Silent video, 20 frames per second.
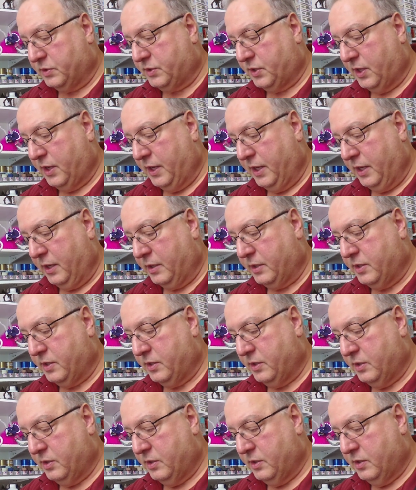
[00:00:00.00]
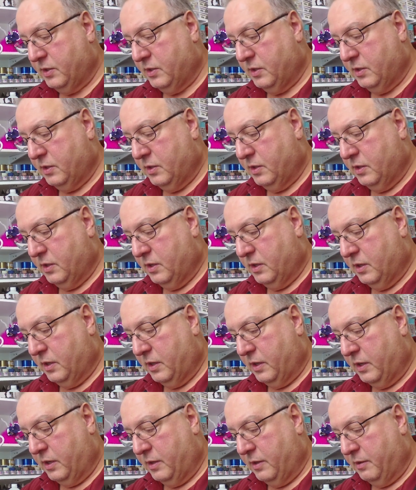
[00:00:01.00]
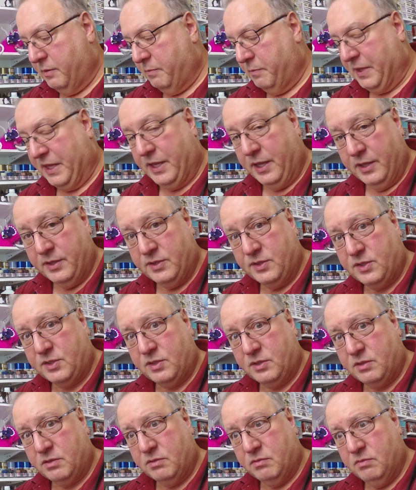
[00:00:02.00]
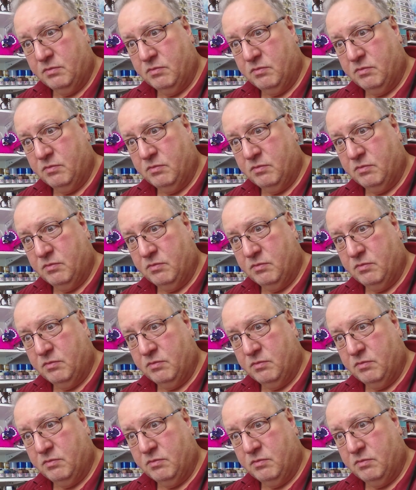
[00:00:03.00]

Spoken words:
take, because